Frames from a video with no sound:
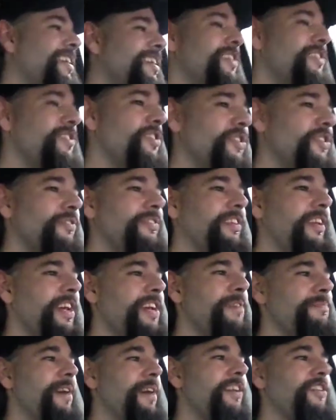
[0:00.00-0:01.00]
So,
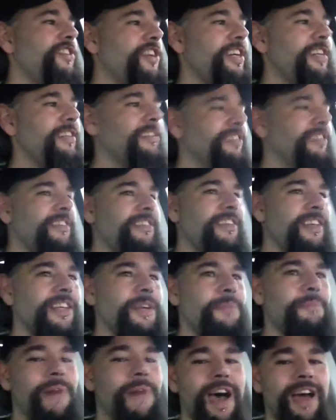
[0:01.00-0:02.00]
today my channel has hit
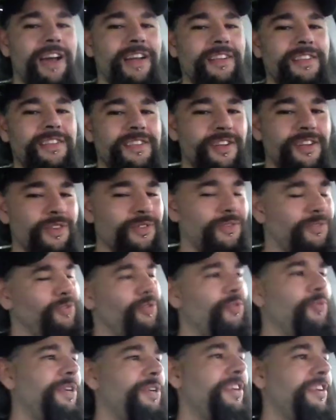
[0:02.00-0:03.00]
a
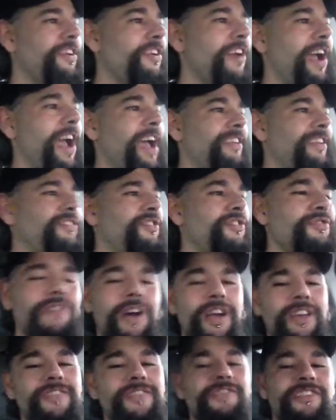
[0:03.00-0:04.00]
milestone. We are at
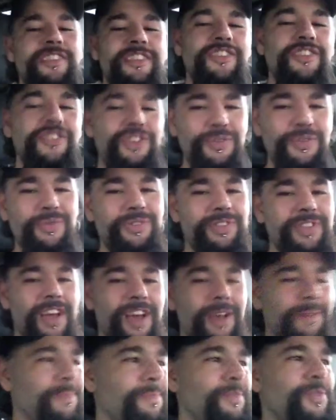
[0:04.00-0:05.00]
202
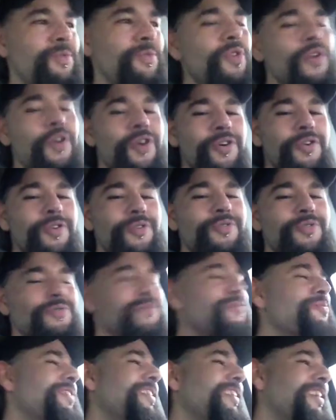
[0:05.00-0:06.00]
subs.
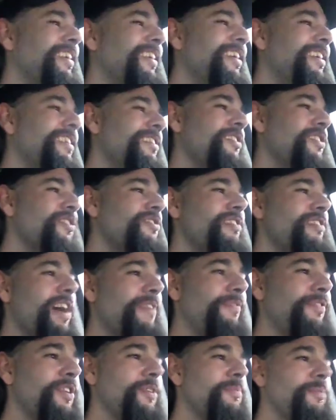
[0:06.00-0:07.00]
Woohoo! So,
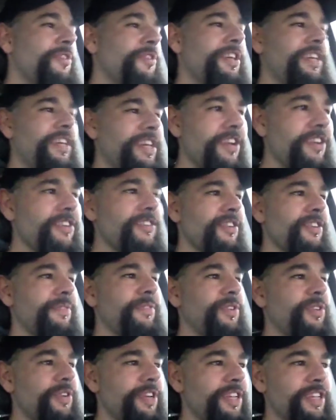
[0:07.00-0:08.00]
after about a year of
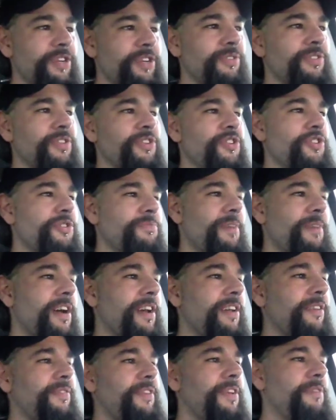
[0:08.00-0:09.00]
doing YouTube,
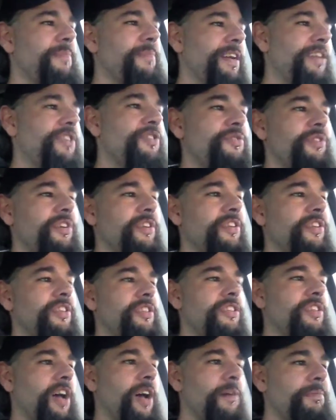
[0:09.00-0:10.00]
I've hit my 200
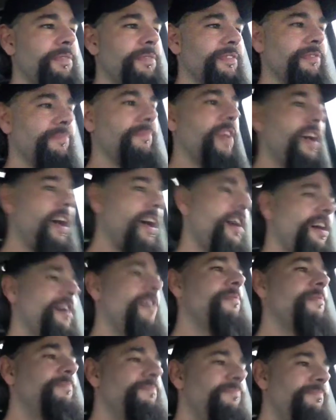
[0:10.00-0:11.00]
subs.
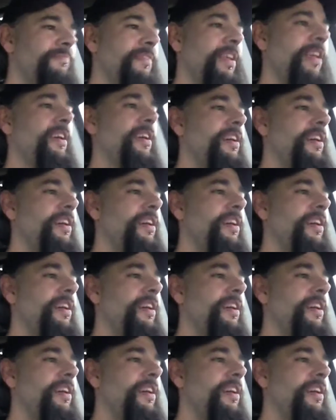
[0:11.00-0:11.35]
Um,